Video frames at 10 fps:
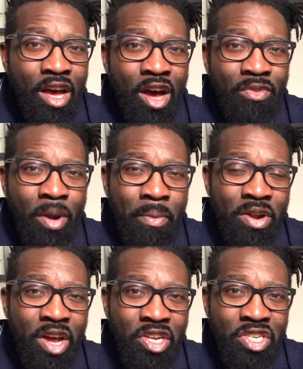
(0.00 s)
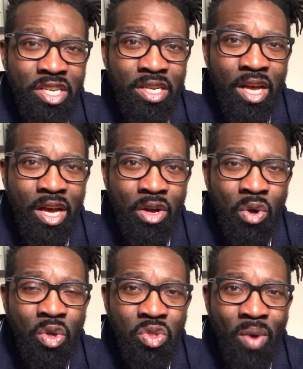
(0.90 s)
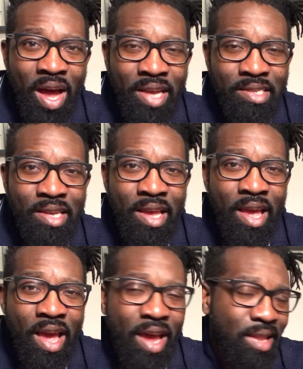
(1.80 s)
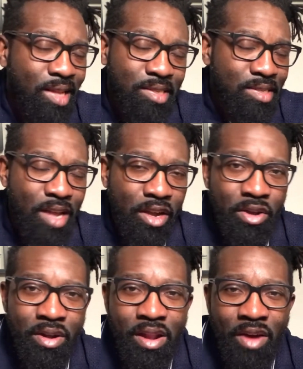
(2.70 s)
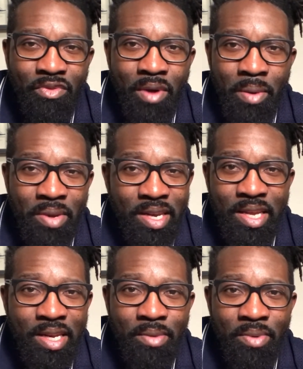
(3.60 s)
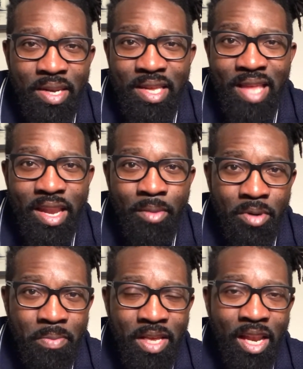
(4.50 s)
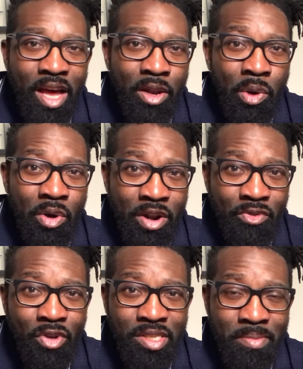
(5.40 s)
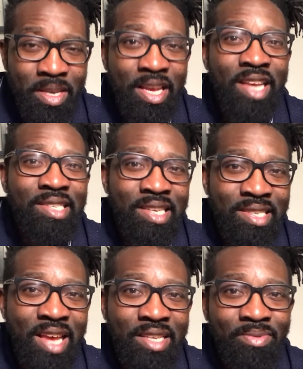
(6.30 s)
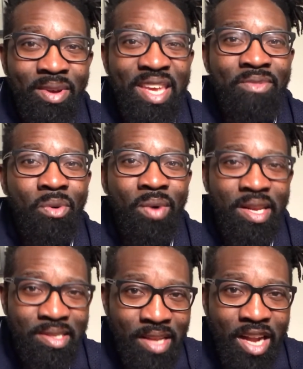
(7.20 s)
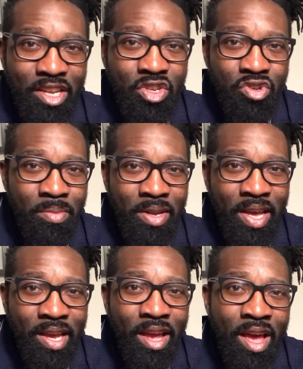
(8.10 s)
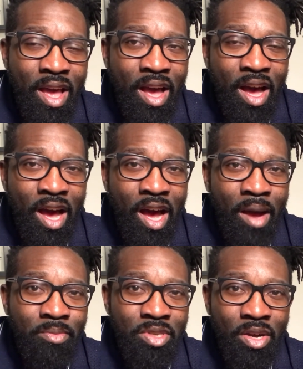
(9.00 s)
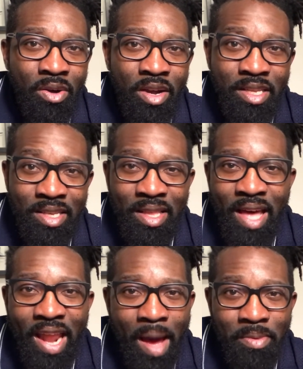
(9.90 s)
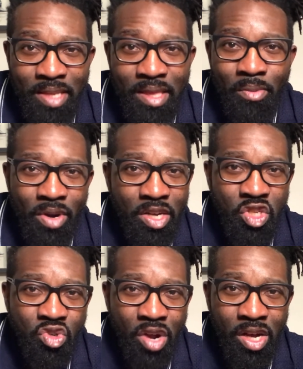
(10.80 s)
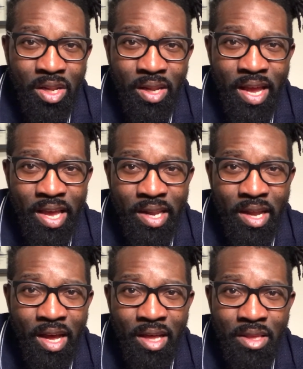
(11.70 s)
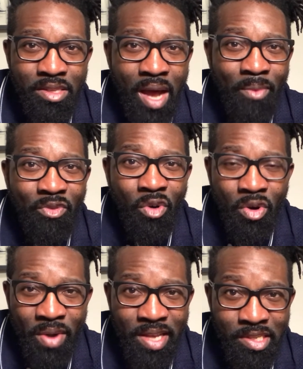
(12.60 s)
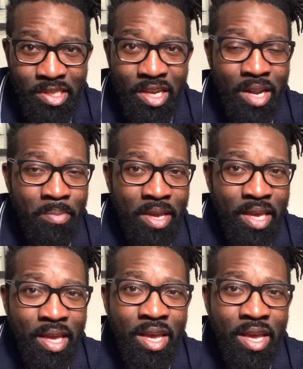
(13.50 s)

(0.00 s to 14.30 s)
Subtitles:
of our production goals-wise, and that's just not good enough. We need that number to be a lot lower and for us to be successful even when he's not contributing. So until that happens, I think we're going to struggle, and the top 4 race is going to be,